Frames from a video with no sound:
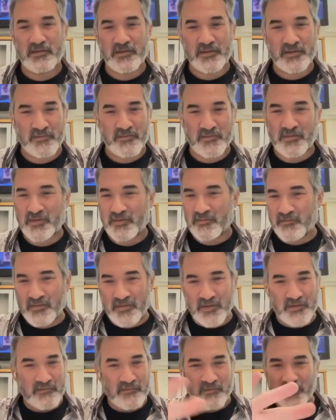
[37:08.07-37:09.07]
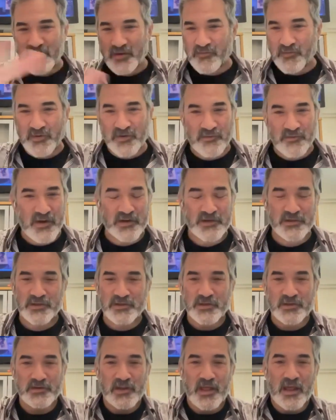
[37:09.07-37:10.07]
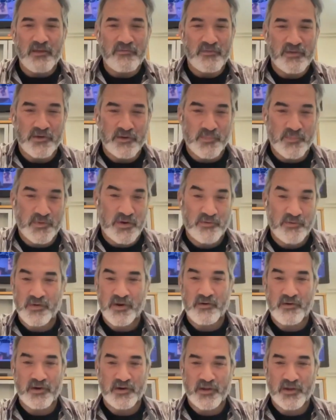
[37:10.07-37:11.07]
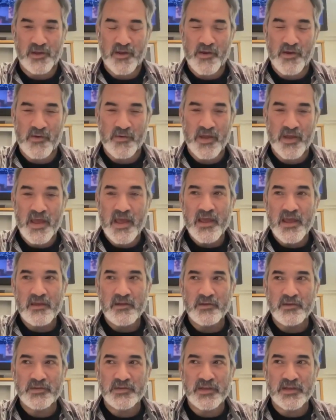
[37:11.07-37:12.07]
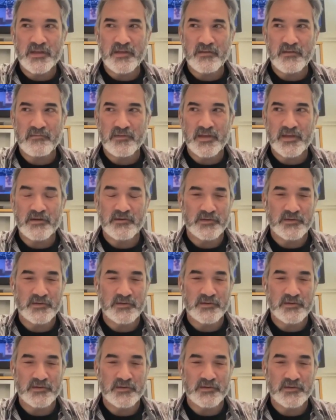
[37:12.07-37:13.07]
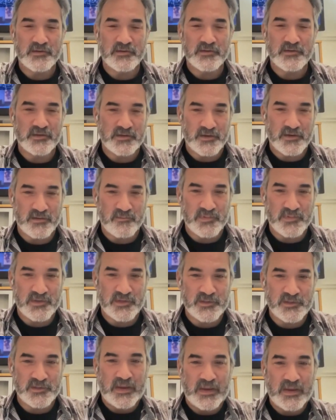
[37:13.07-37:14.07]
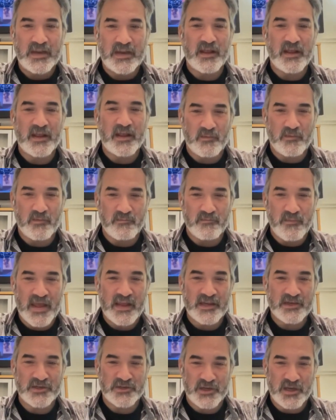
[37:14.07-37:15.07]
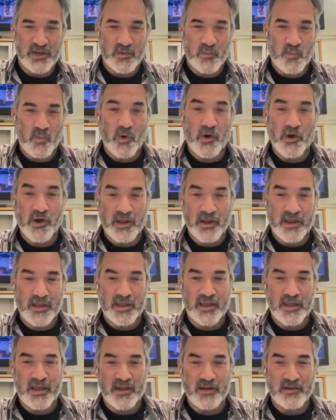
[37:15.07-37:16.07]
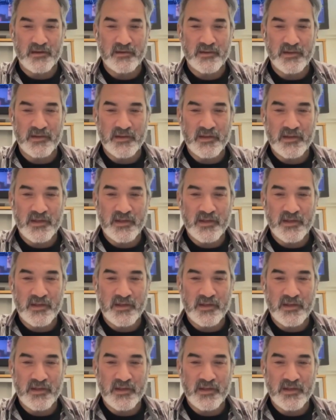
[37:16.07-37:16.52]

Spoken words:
the different directions her life and her career are going to go, you see the gears start to spin and mesh and work again,